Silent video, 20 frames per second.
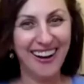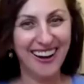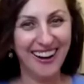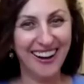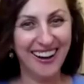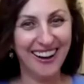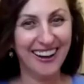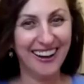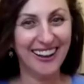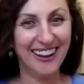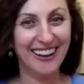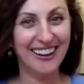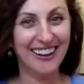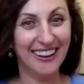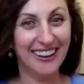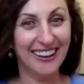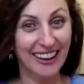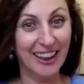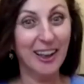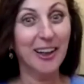Isn't
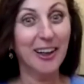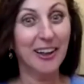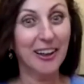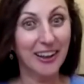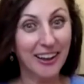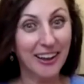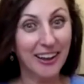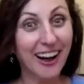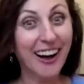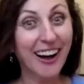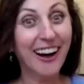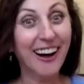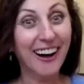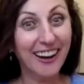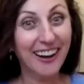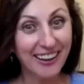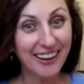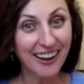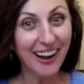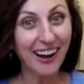that interesting?
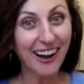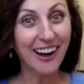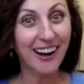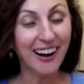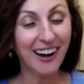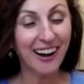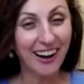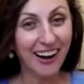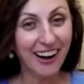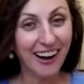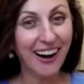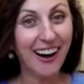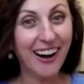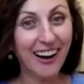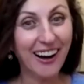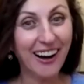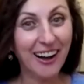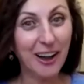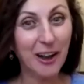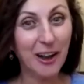
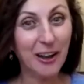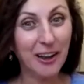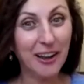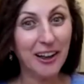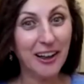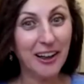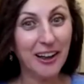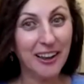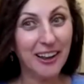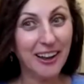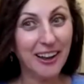I thought